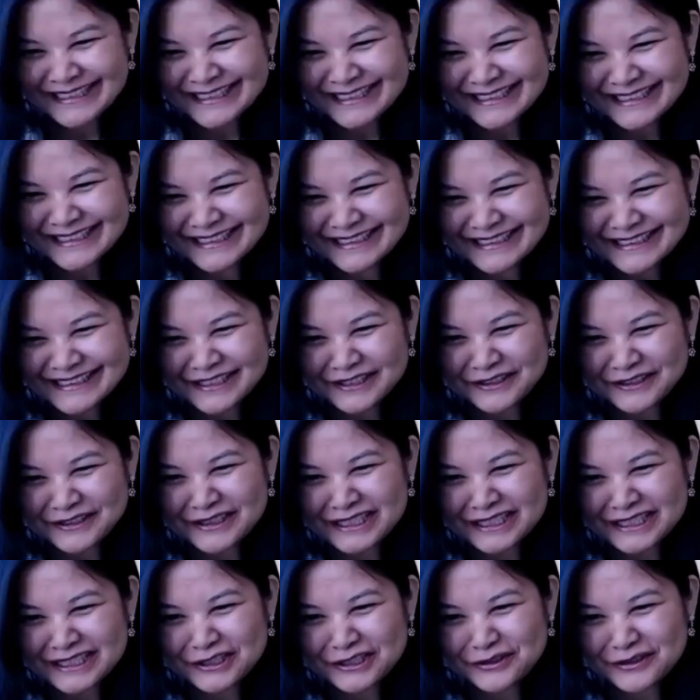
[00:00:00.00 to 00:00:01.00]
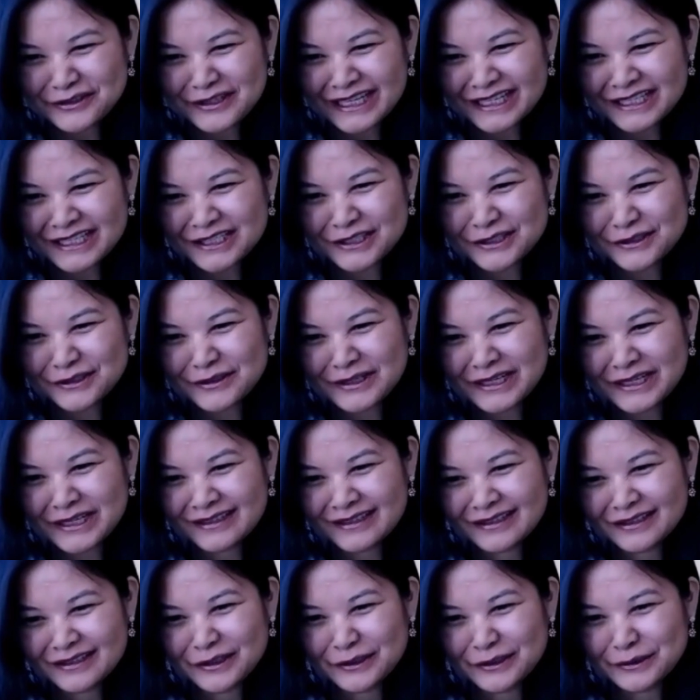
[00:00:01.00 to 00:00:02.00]
So did you get
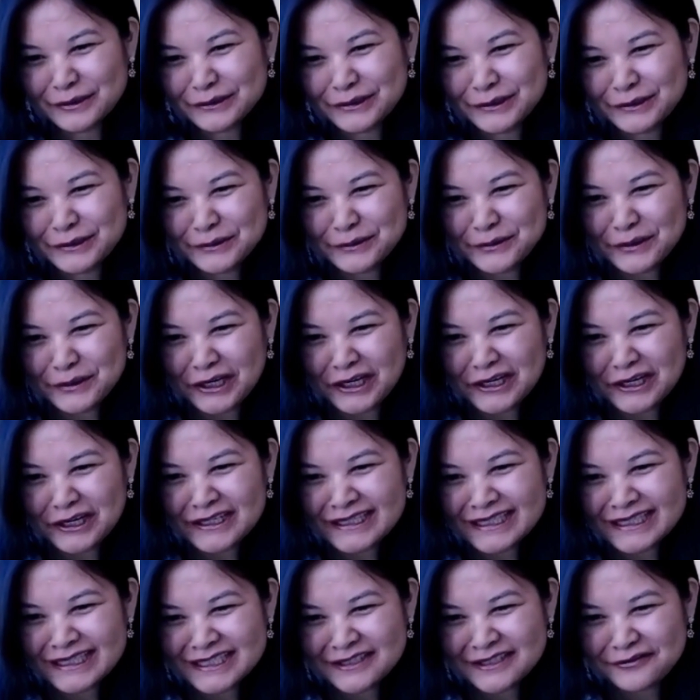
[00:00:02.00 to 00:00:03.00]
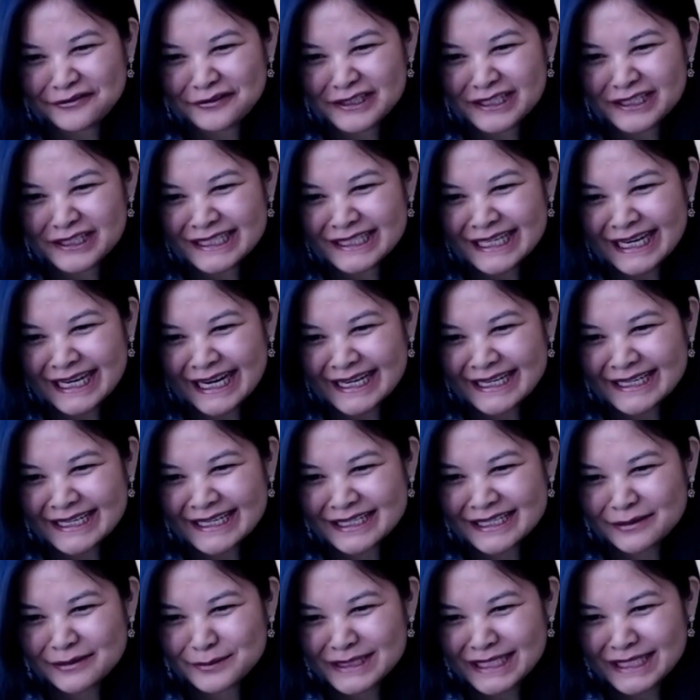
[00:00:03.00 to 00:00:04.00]
to go through all the different
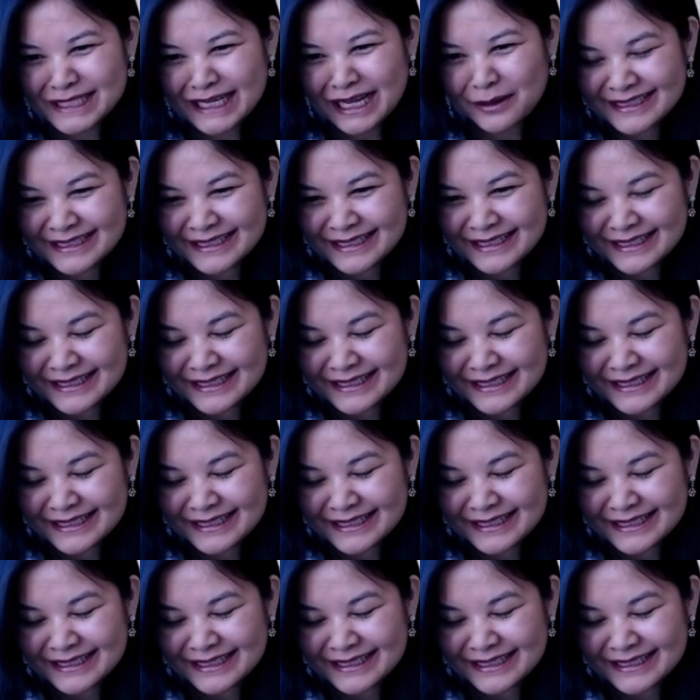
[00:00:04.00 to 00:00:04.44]
items?